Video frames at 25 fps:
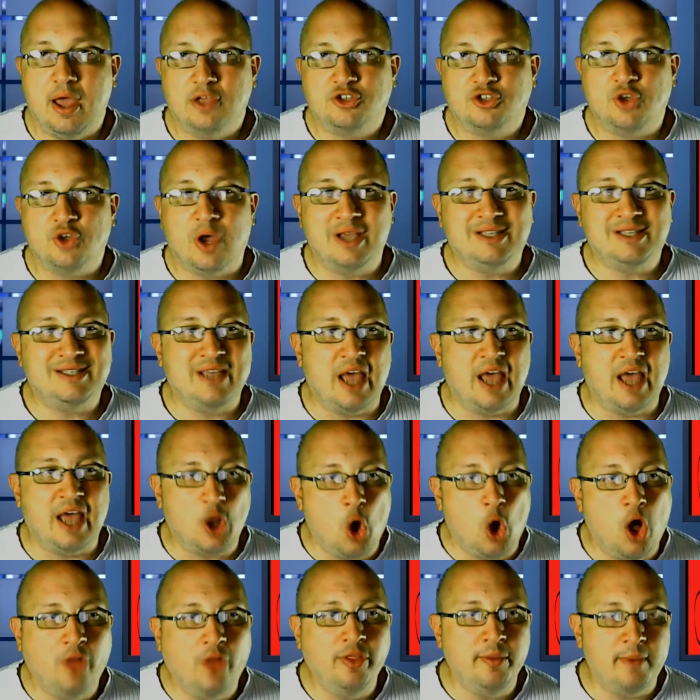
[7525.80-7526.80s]
I
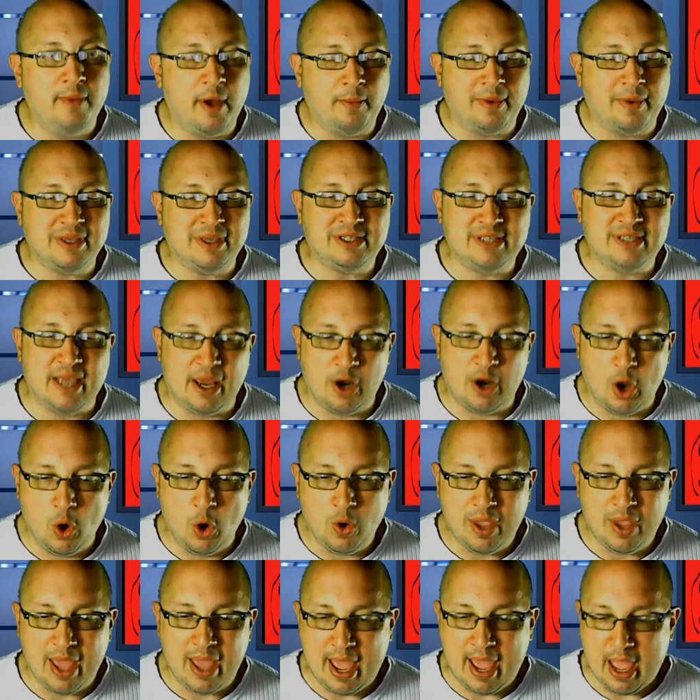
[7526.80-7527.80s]
called them up. I said,
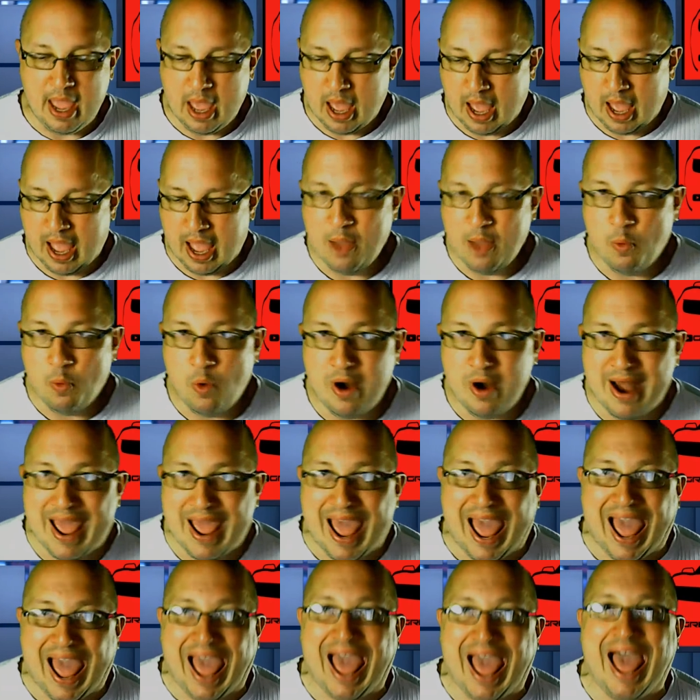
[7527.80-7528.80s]
okay, I want to
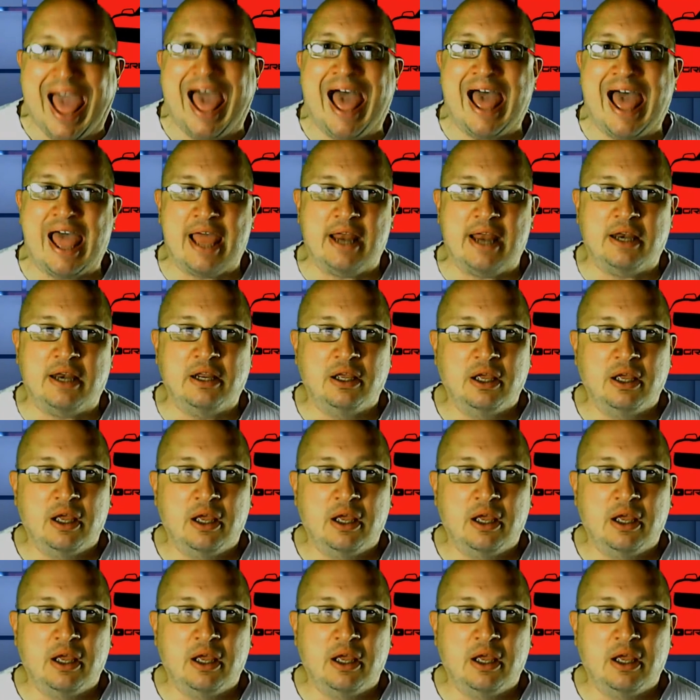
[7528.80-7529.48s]
add